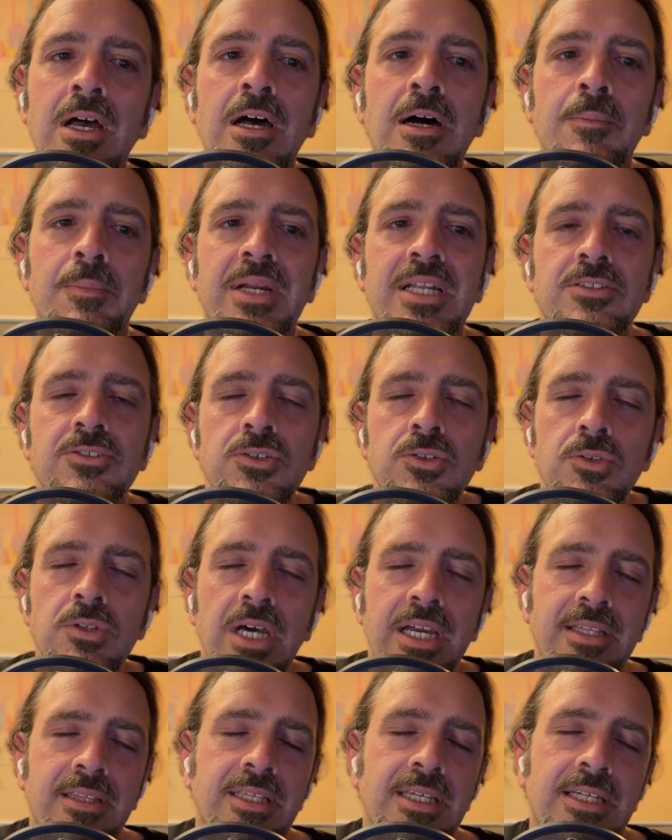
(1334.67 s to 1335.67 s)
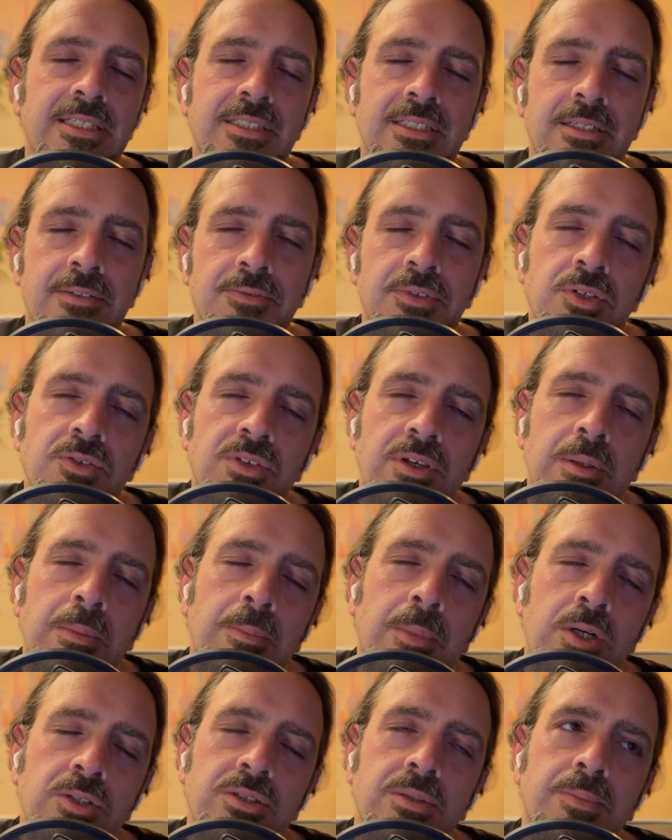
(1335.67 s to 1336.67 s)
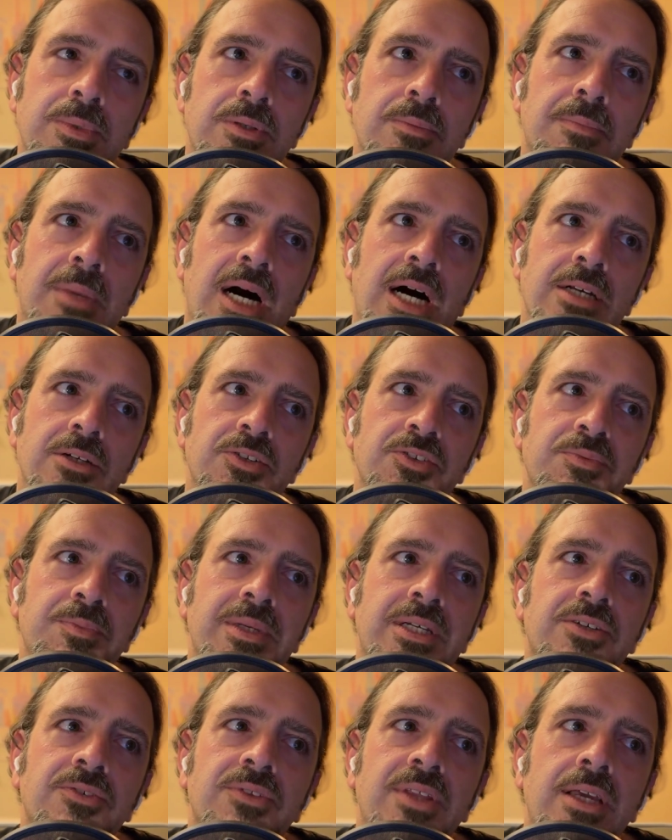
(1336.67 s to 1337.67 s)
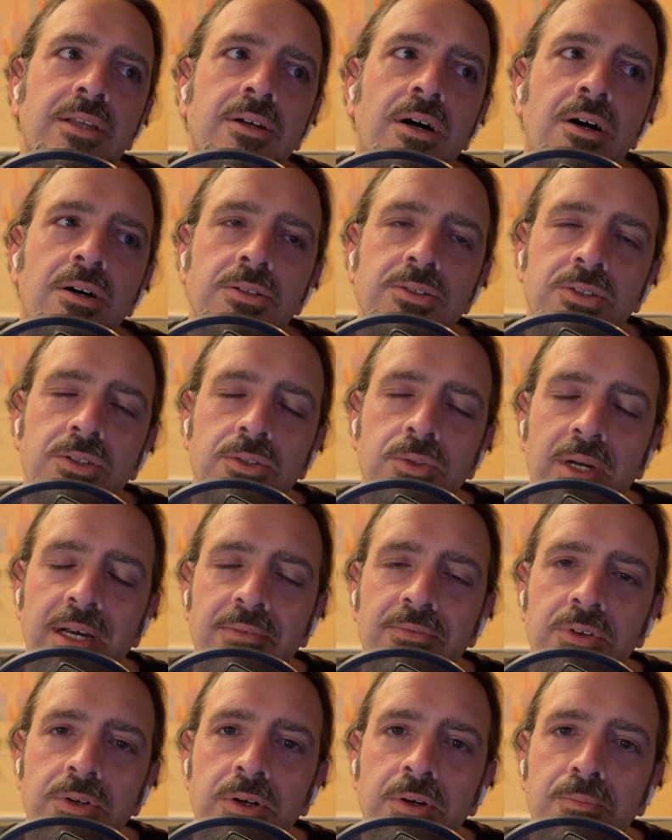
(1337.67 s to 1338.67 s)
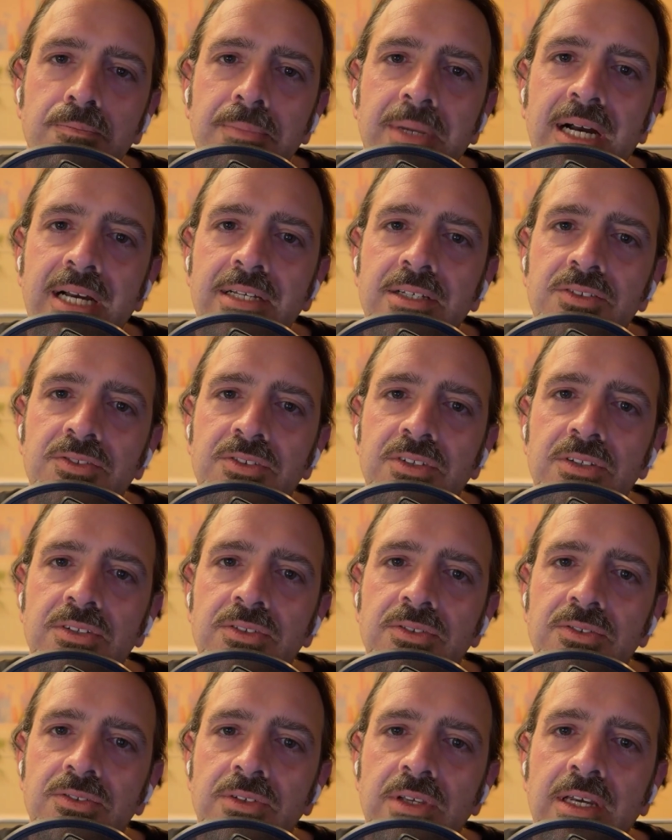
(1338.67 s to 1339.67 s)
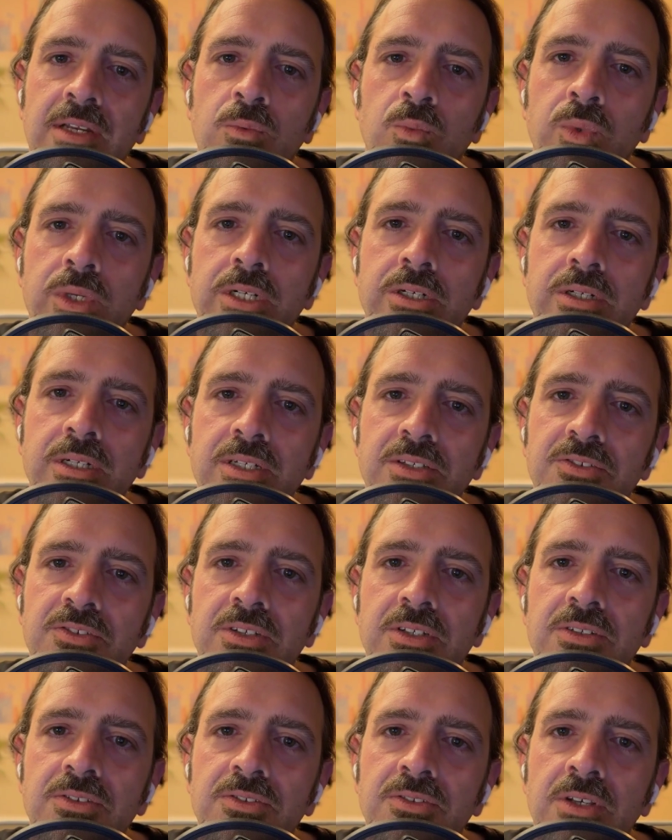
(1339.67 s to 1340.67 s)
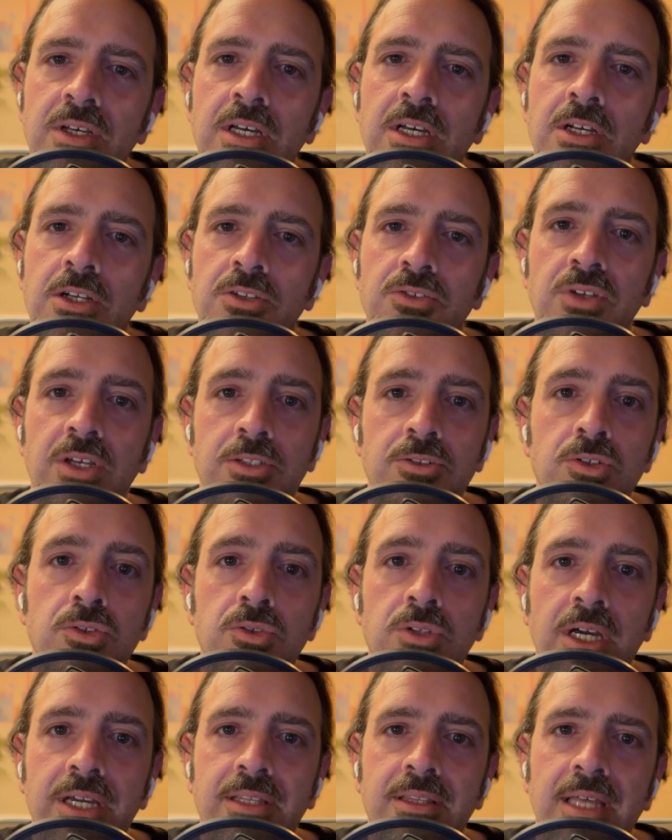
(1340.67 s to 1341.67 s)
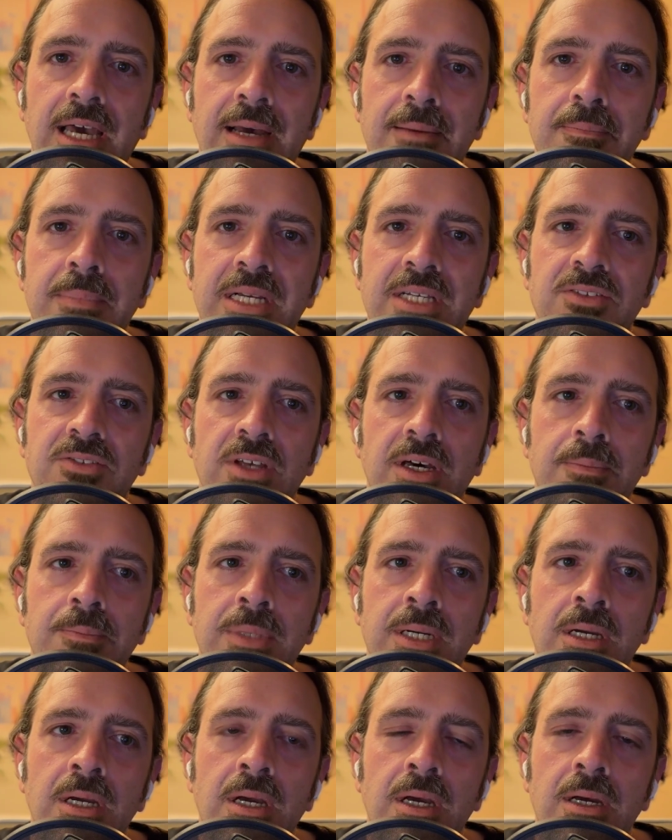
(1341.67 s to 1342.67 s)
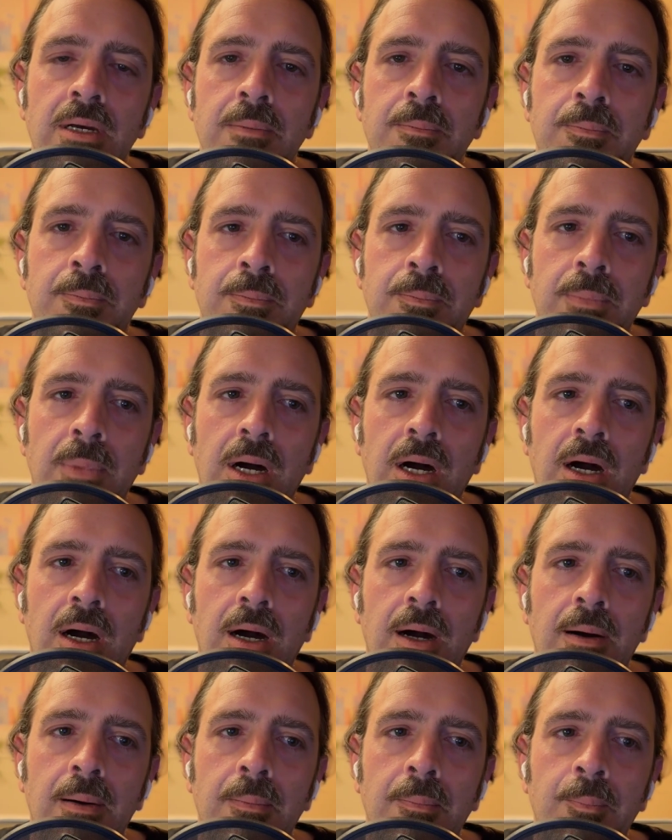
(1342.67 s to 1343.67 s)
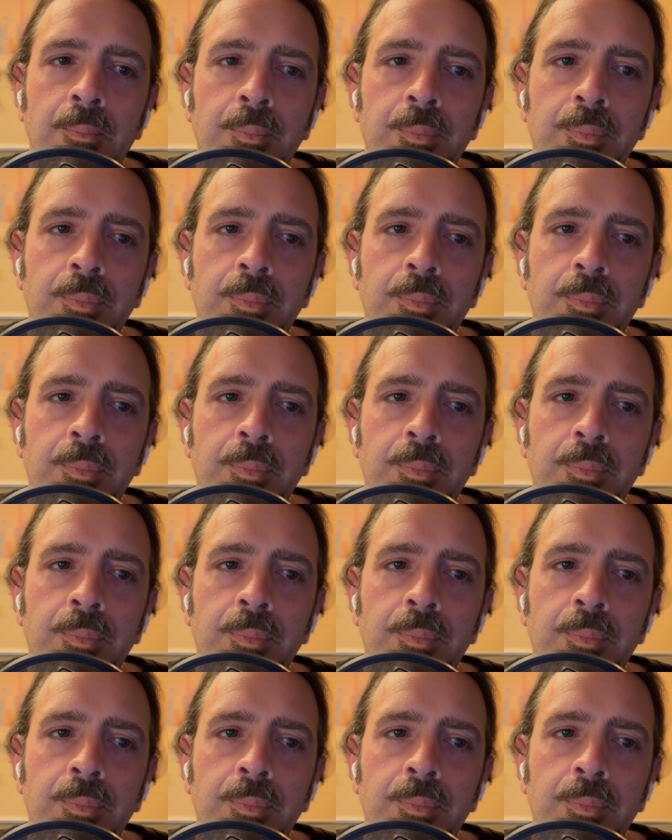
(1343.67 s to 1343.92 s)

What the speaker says: But I do like the idea of using multiple models because they all do have their own biases and weirdnesses. So I do like that mix up. Um,